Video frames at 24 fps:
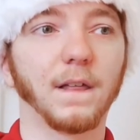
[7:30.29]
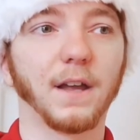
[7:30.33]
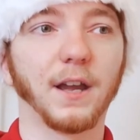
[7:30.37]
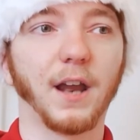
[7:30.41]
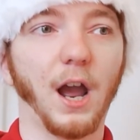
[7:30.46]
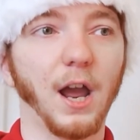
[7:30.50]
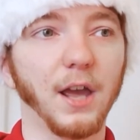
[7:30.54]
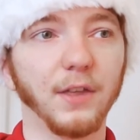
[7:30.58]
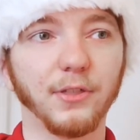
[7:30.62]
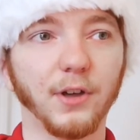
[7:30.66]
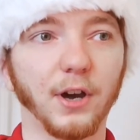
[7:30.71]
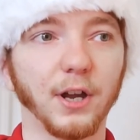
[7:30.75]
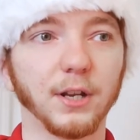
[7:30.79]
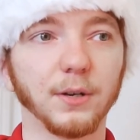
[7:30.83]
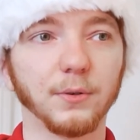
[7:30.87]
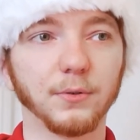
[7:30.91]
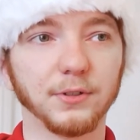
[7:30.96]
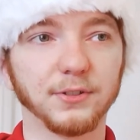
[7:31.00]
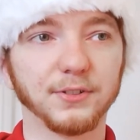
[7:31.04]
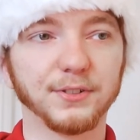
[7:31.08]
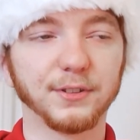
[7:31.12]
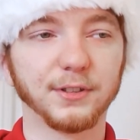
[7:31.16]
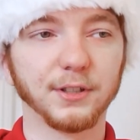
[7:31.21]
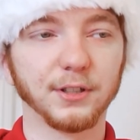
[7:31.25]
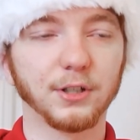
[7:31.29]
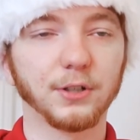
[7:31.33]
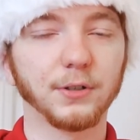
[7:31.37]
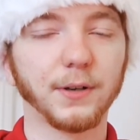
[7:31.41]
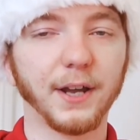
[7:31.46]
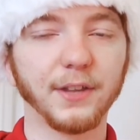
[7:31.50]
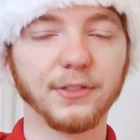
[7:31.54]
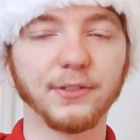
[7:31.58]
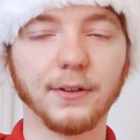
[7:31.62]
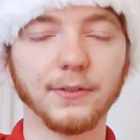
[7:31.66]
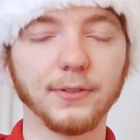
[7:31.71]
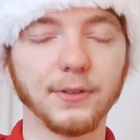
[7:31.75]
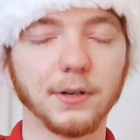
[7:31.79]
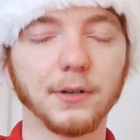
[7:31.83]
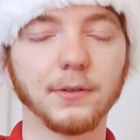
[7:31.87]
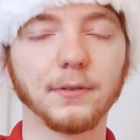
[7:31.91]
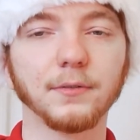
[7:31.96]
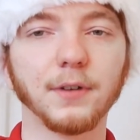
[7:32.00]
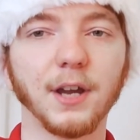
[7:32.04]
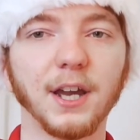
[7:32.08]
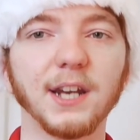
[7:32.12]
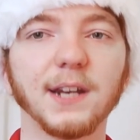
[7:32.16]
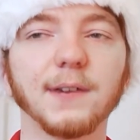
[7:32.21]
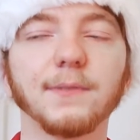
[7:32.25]
Like I thought the
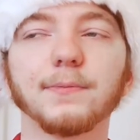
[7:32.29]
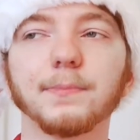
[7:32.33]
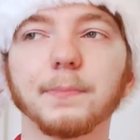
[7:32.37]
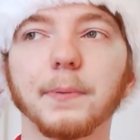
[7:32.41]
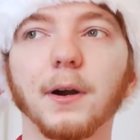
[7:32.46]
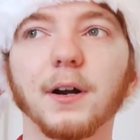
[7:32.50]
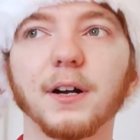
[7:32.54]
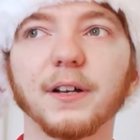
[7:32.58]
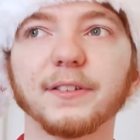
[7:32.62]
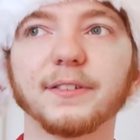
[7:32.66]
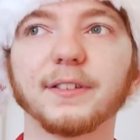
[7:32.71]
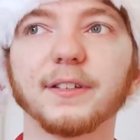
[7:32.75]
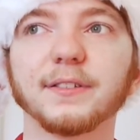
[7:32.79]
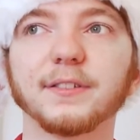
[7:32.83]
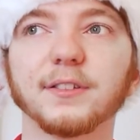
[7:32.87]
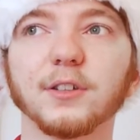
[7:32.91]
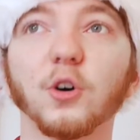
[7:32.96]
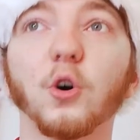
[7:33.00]
creative process,